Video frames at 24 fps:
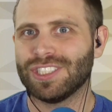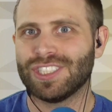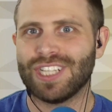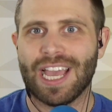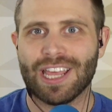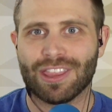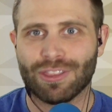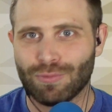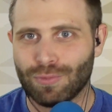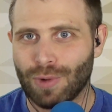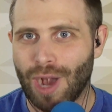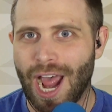A
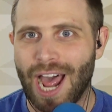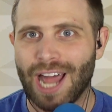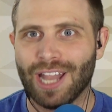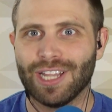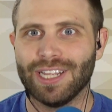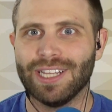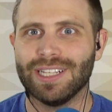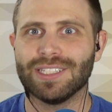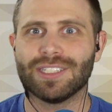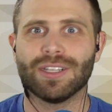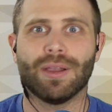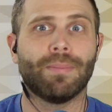Seth
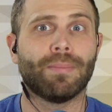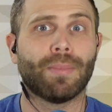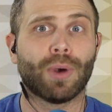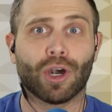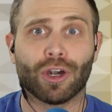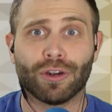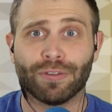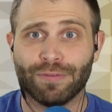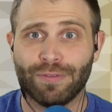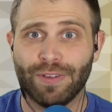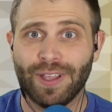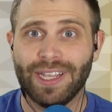Rollins, a
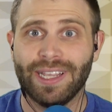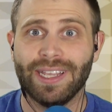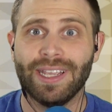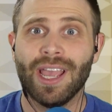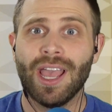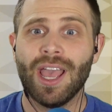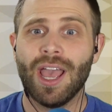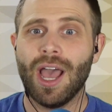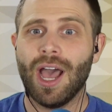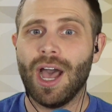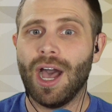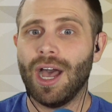Murphy,
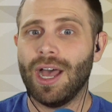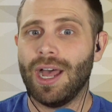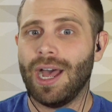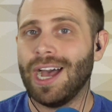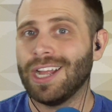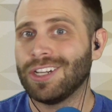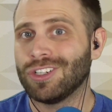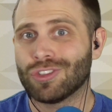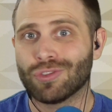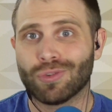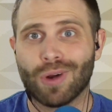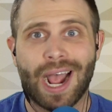
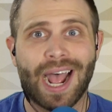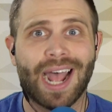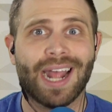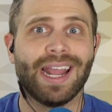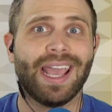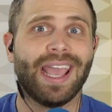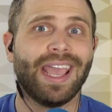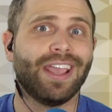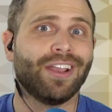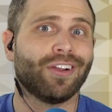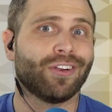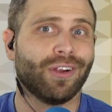
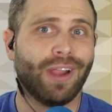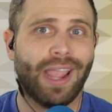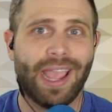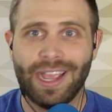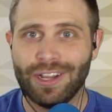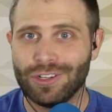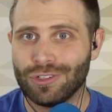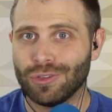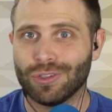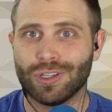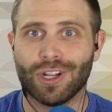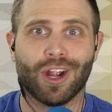Andrade or
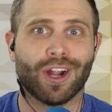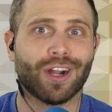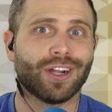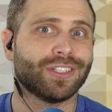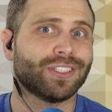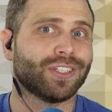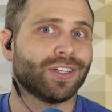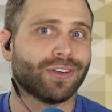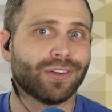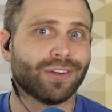Angel Garza